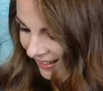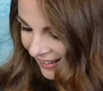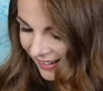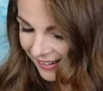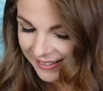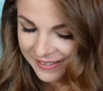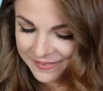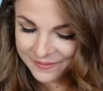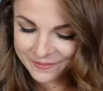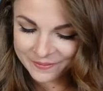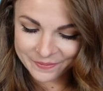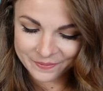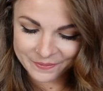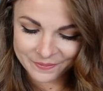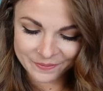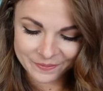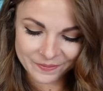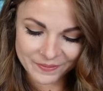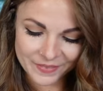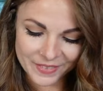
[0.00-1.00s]
um,
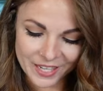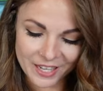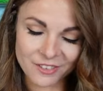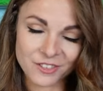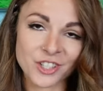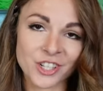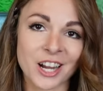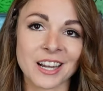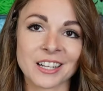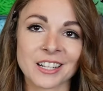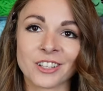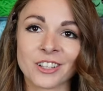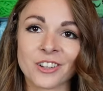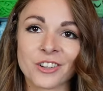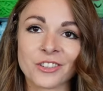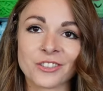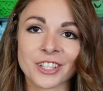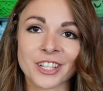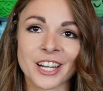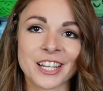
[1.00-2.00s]
I've tried
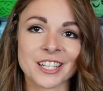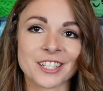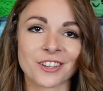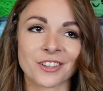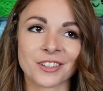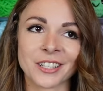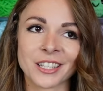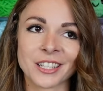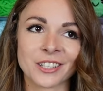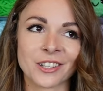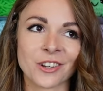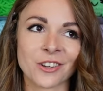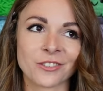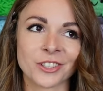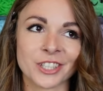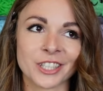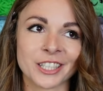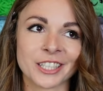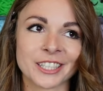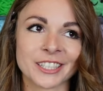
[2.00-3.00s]
Clover. I don't like
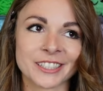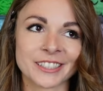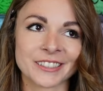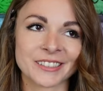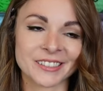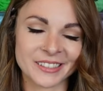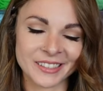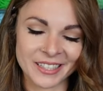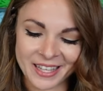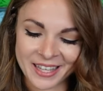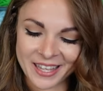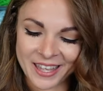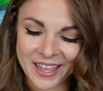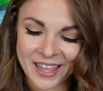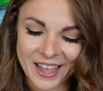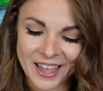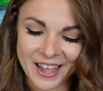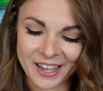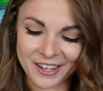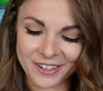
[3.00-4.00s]
Clover hooks.
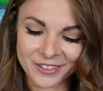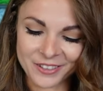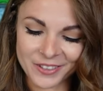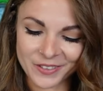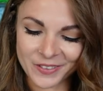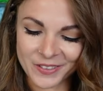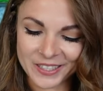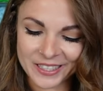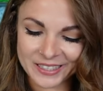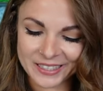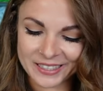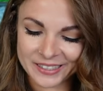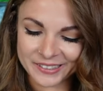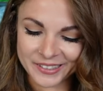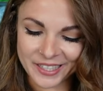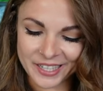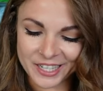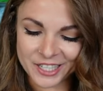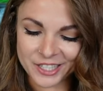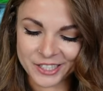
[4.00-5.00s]
I don't know what it is.
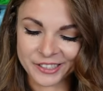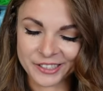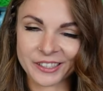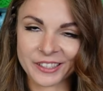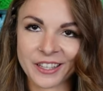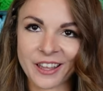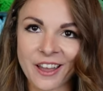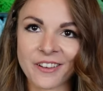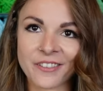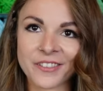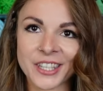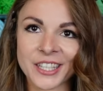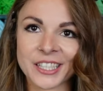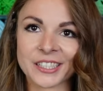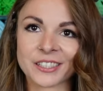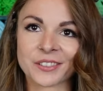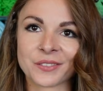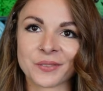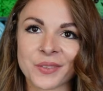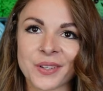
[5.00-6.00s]
I just love this
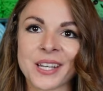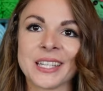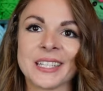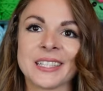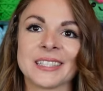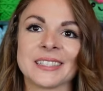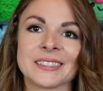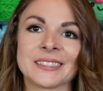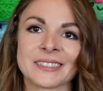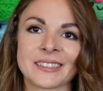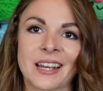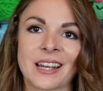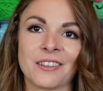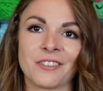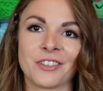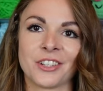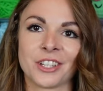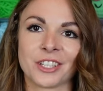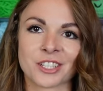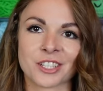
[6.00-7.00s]
one style
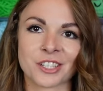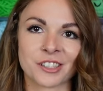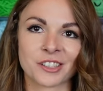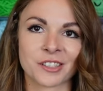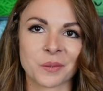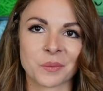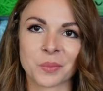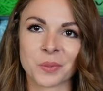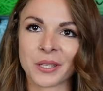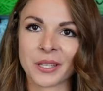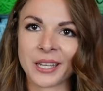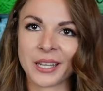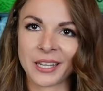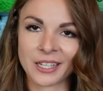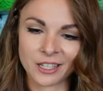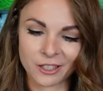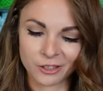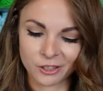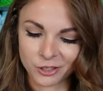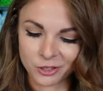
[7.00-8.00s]
of hook, just the plain
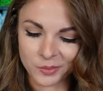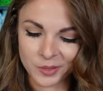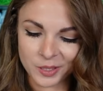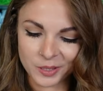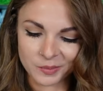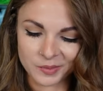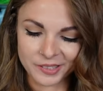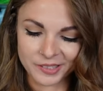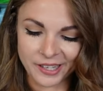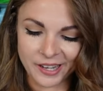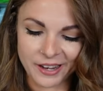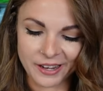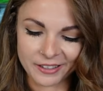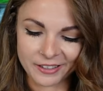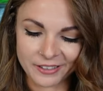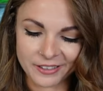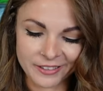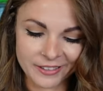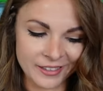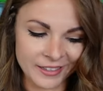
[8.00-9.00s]
aluminum
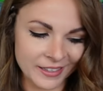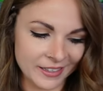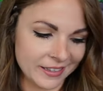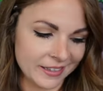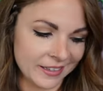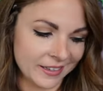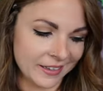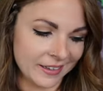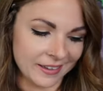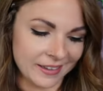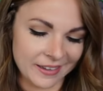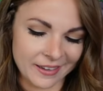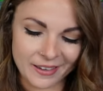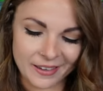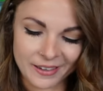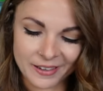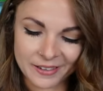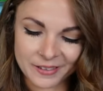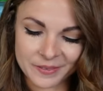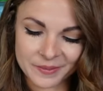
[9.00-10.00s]
style.
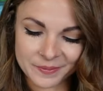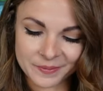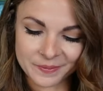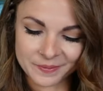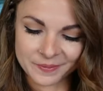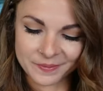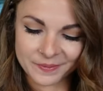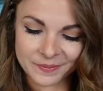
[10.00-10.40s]
Um,